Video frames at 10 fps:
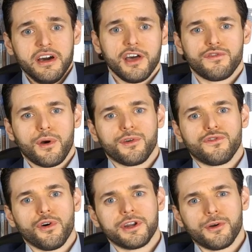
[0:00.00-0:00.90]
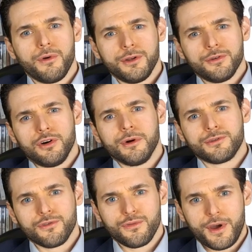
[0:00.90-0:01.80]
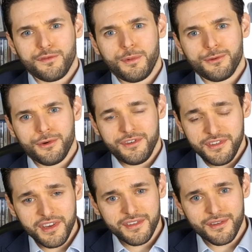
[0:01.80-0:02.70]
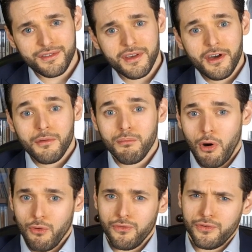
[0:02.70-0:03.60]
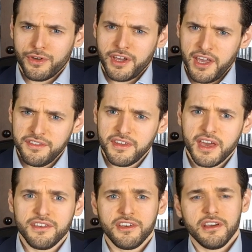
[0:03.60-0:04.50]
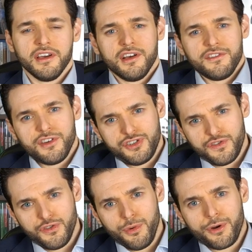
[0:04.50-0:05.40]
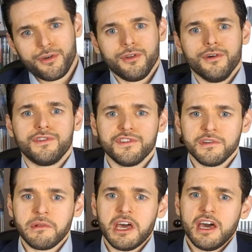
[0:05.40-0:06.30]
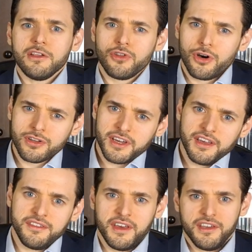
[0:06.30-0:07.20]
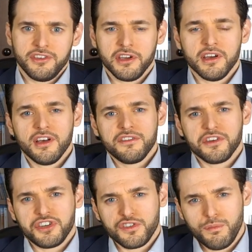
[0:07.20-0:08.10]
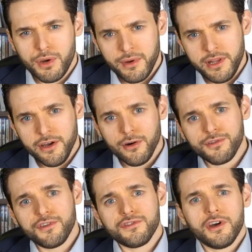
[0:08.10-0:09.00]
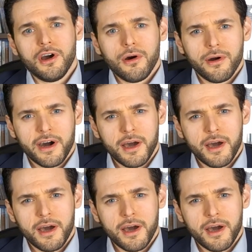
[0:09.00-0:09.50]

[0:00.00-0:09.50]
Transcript: as well as other granulomatous respiratory diseases, both caseating, such as tuberculosis, and non-caseating, such as berylliosis or